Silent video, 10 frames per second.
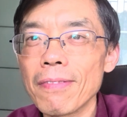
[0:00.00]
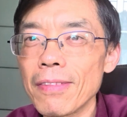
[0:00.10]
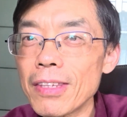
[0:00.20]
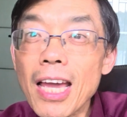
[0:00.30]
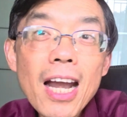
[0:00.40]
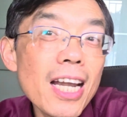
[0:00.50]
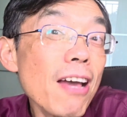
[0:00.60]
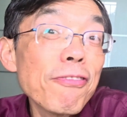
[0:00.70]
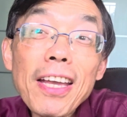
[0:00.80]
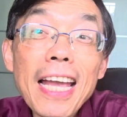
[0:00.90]
They are
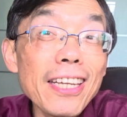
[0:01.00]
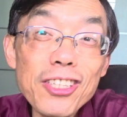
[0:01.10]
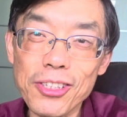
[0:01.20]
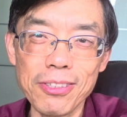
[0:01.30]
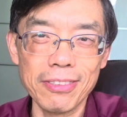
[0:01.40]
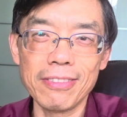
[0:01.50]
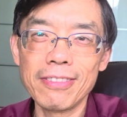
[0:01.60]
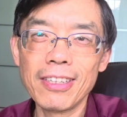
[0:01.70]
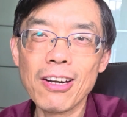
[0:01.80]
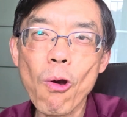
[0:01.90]
laughing at you.
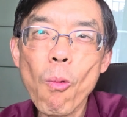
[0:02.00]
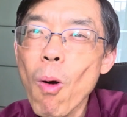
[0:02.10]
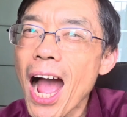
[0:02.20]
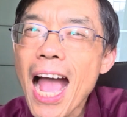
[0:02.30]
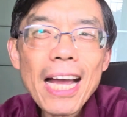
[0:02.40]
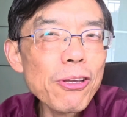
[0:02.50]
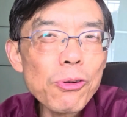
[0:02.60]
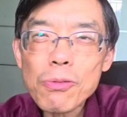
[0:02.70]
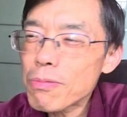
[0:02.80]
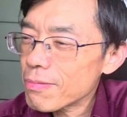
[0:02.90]
Why
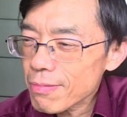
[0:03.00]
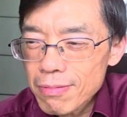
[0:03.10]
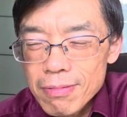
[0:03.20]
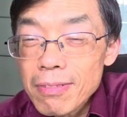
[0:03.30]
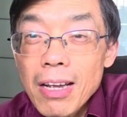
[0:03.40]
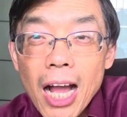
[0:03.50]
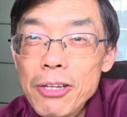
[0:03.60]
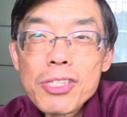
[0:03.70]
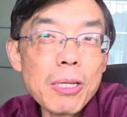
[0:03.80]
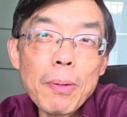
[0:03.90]
are
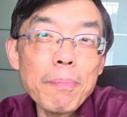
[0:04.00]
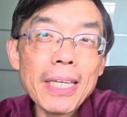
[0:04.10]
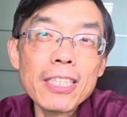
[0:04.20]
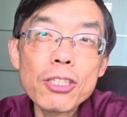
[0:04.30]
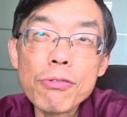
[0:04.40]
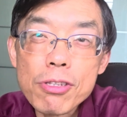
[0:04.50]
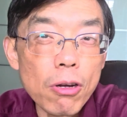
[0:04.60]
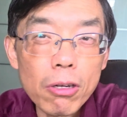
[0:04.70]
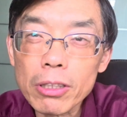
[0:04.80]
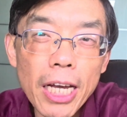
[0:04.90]
you submitted to
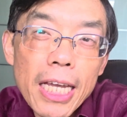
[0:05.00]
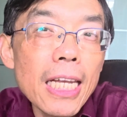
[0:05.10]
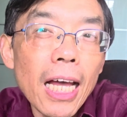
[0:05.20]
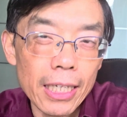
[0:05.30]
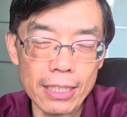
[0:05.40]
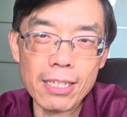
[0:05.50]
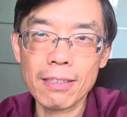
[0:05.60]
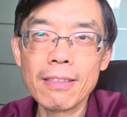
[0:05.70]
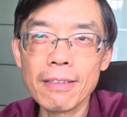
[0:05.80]
so-called elite